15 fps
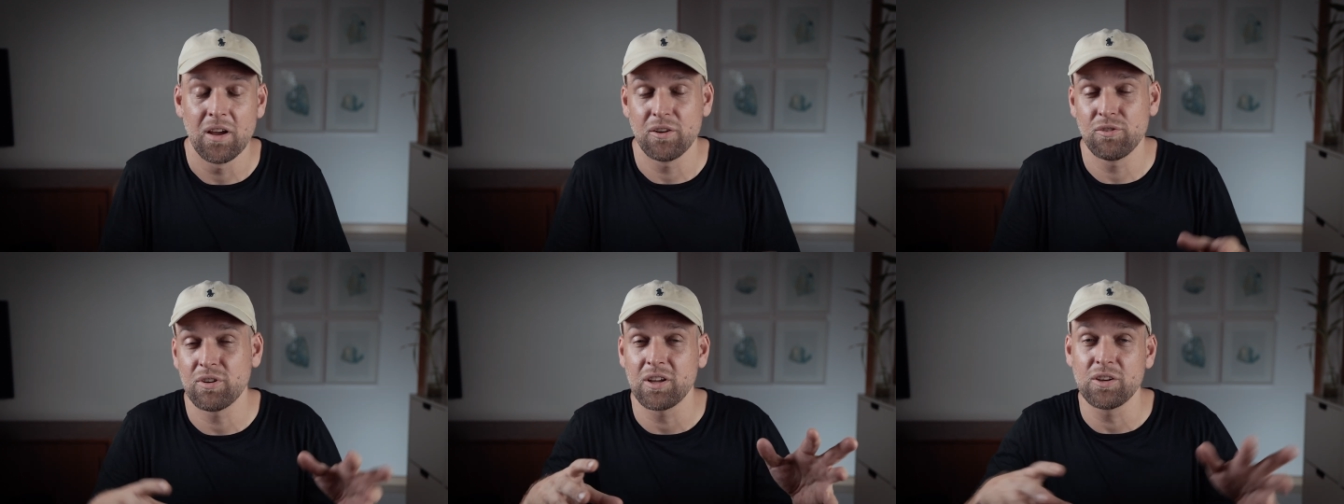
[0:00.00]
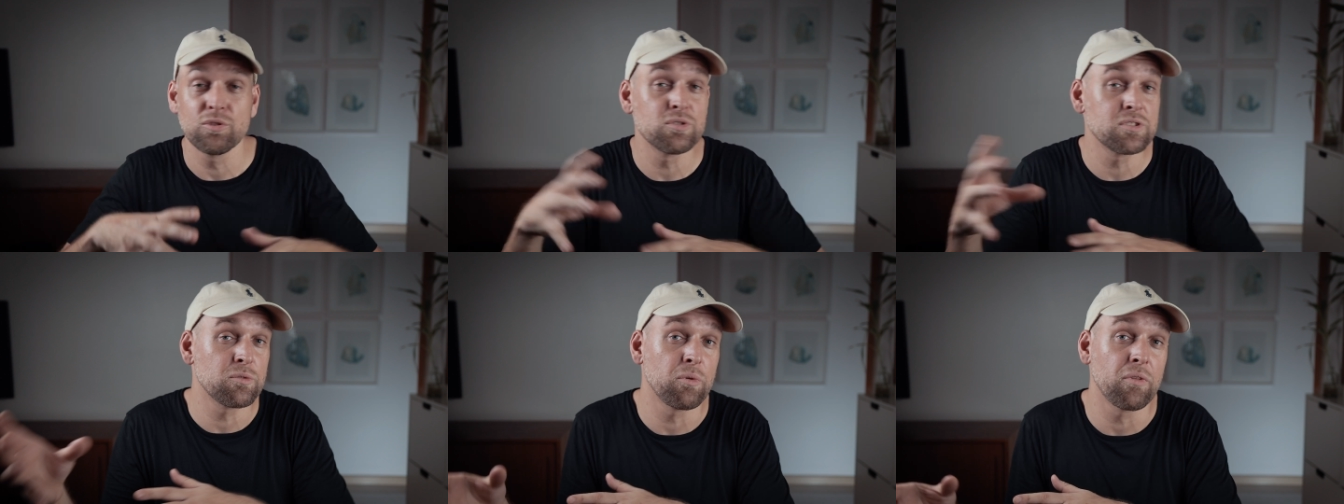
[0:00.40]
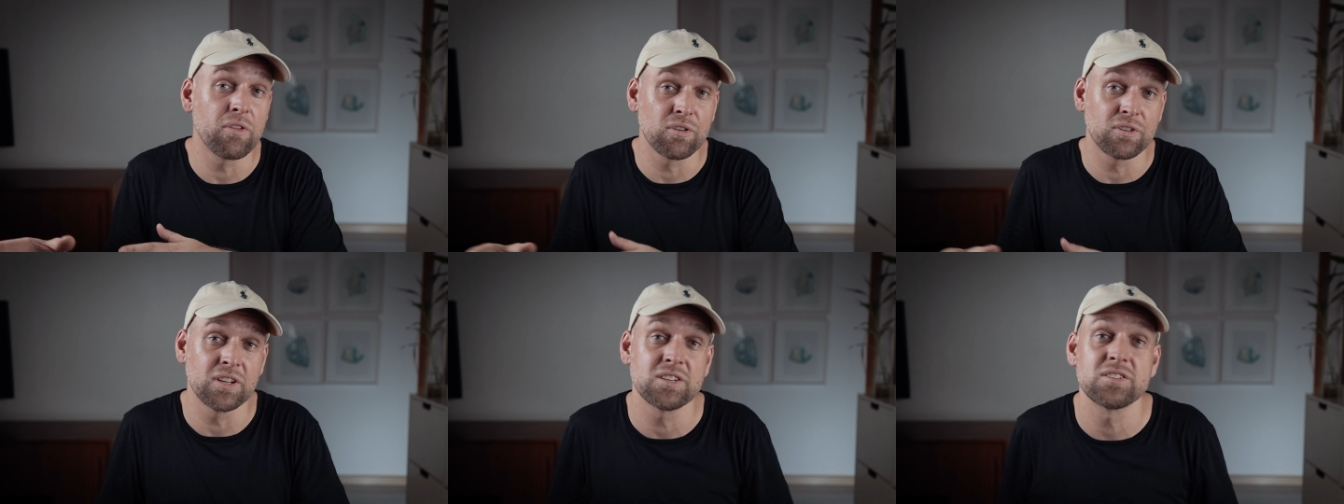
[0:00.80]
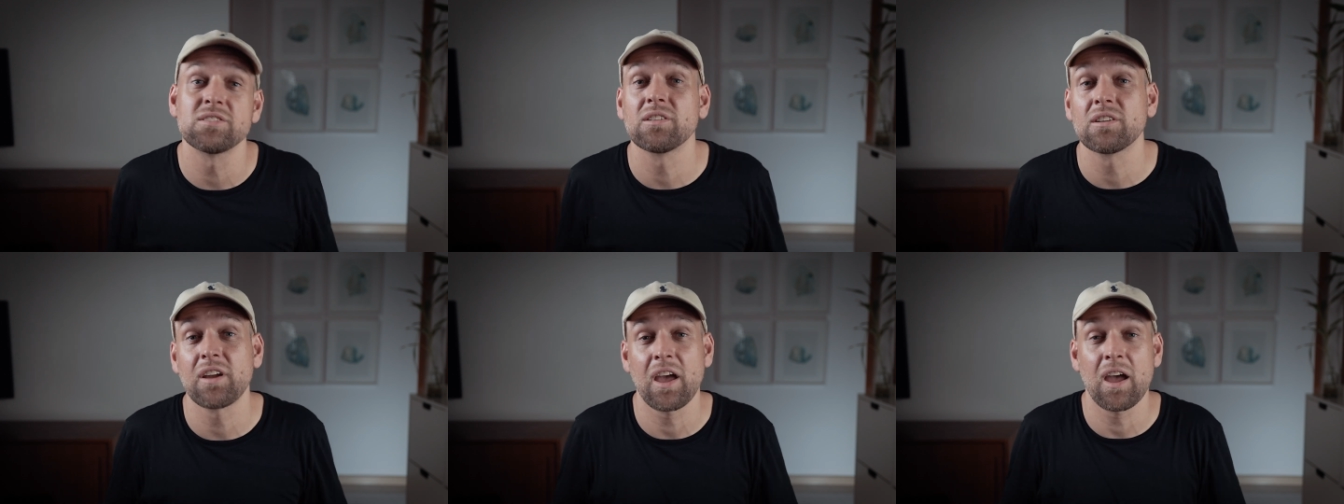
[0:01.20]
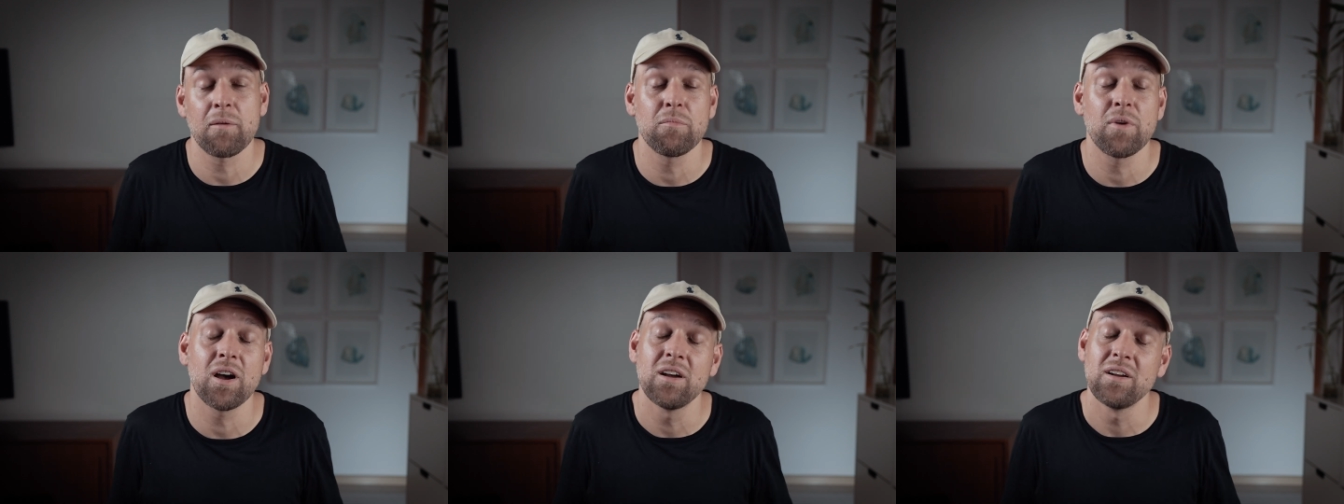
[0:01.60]
You can use it with your digital
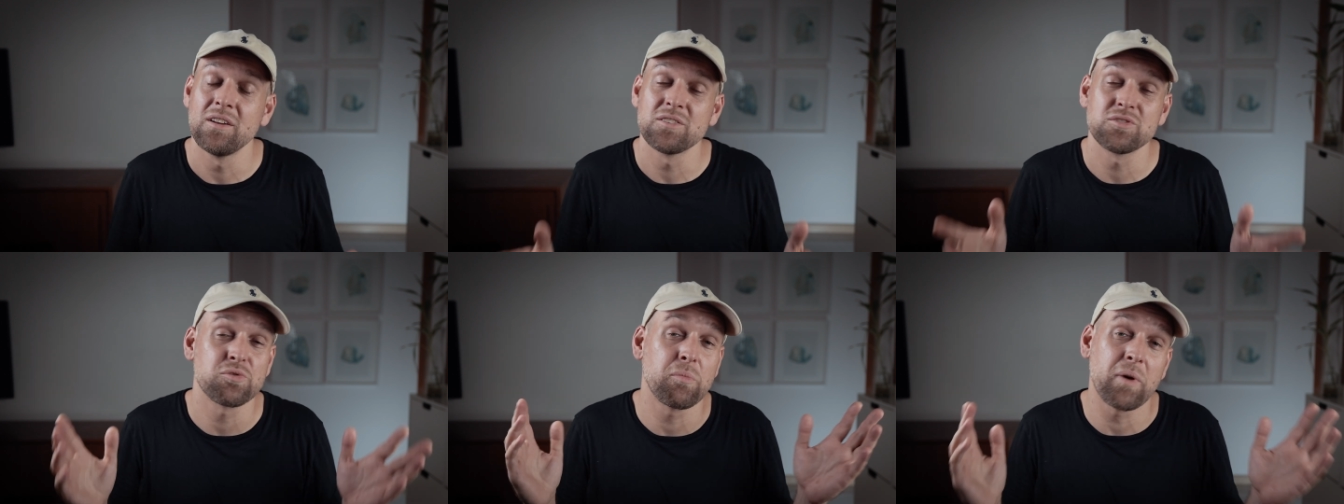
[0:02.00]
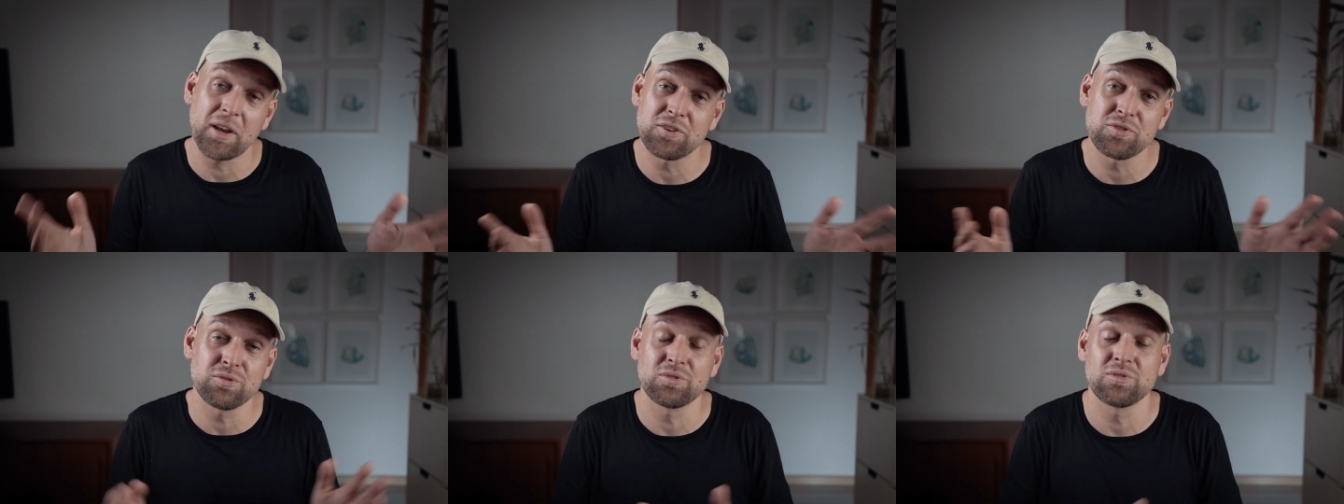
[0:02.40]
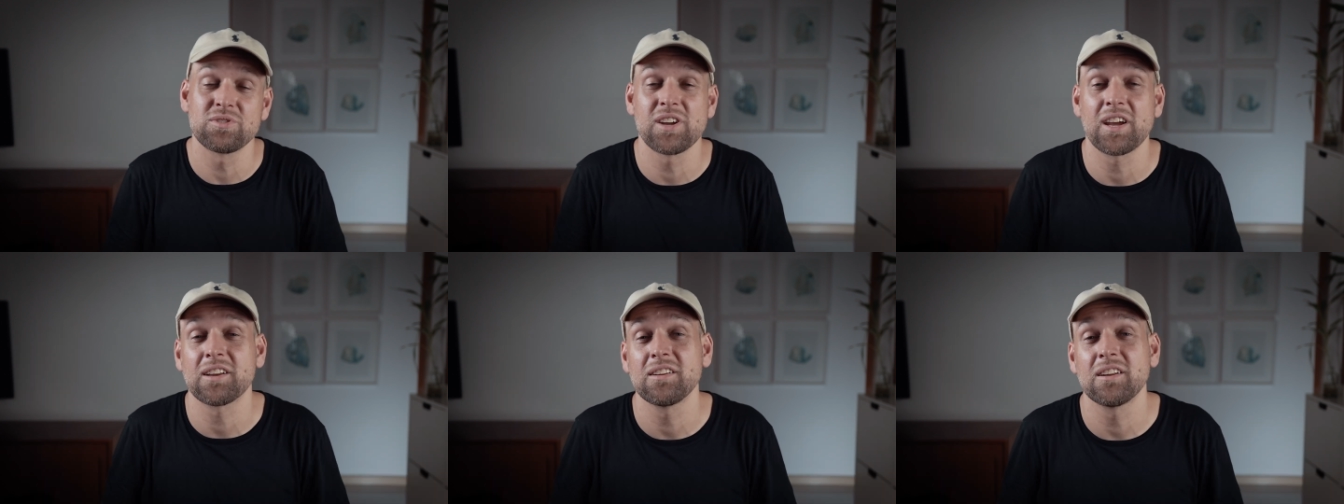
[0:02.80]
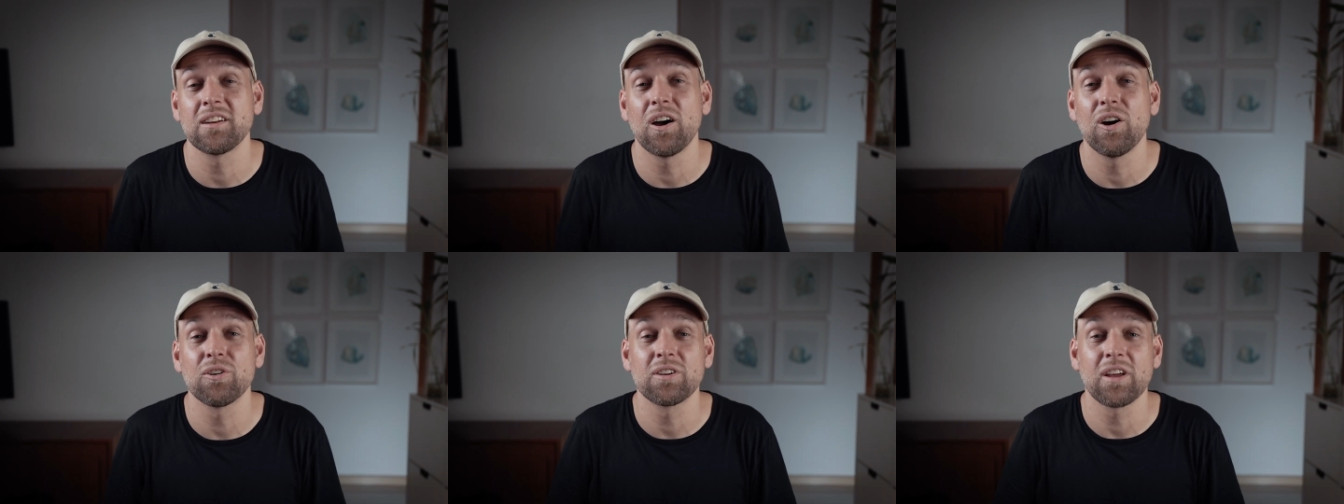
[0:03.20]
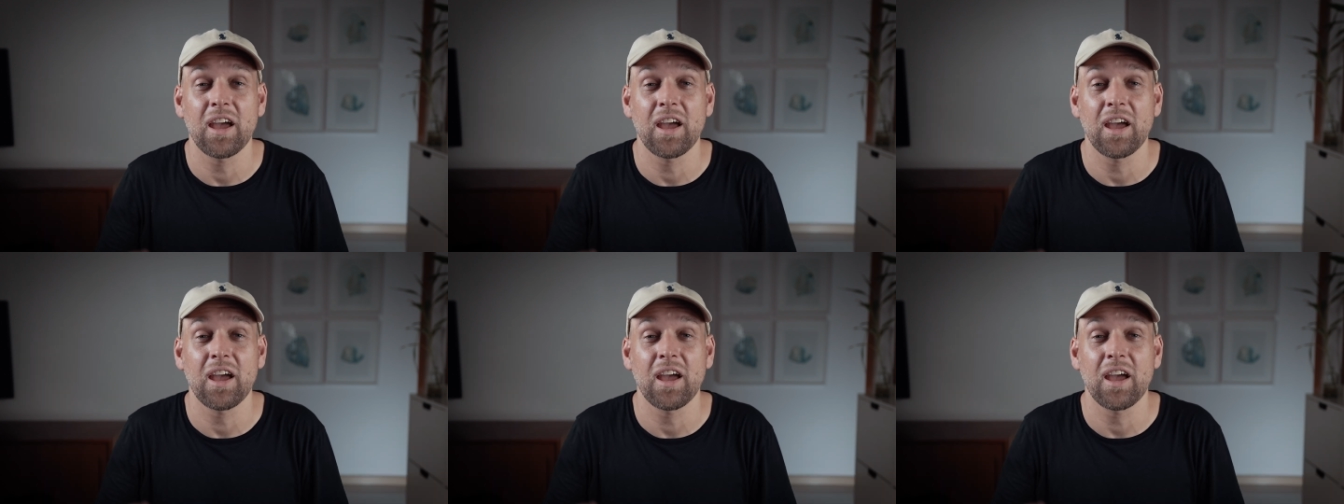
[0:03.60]
camera, so make sure to check that out.